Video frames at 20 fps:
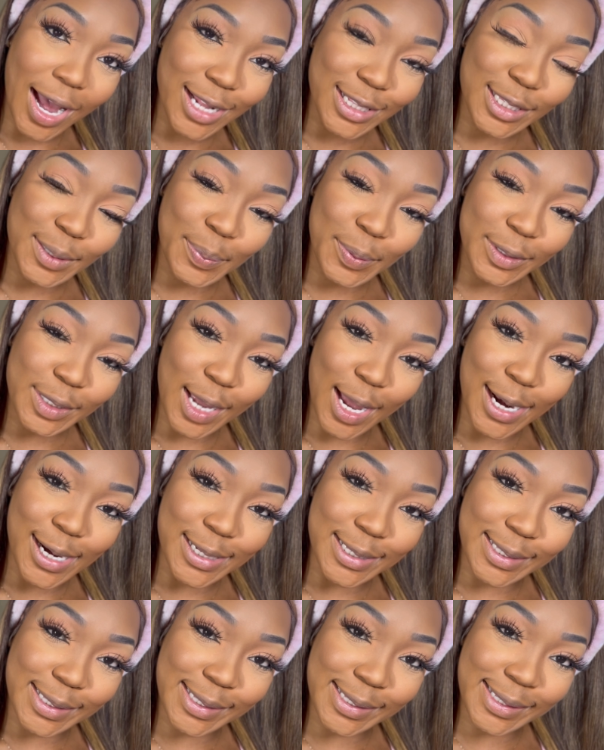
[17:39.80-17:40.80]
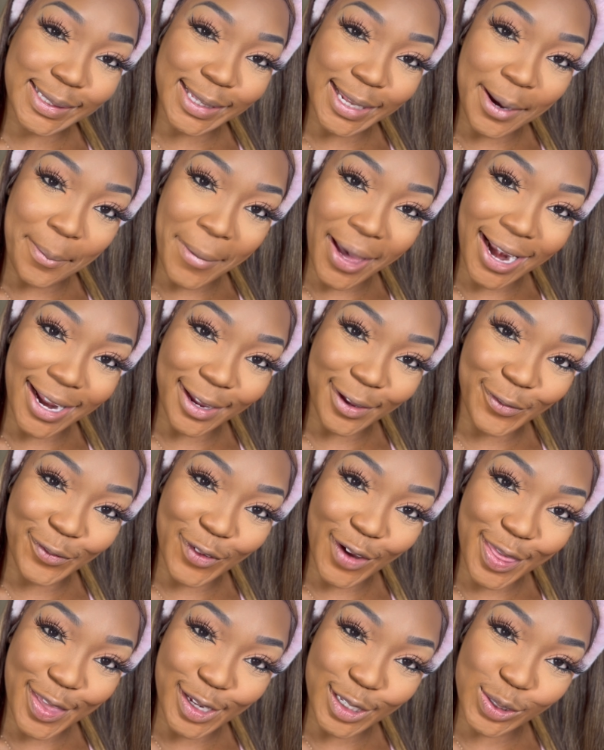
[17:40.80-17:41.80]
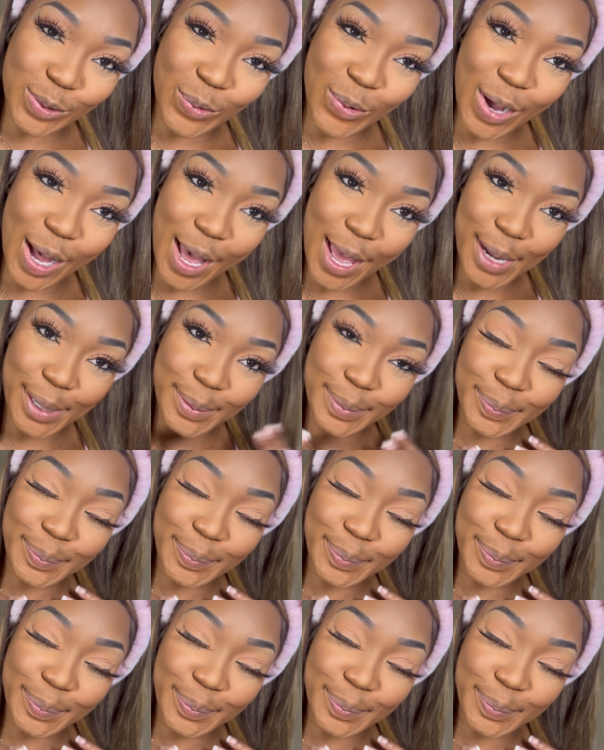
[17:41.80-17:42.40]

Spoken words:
had to put on the cinematic for this one.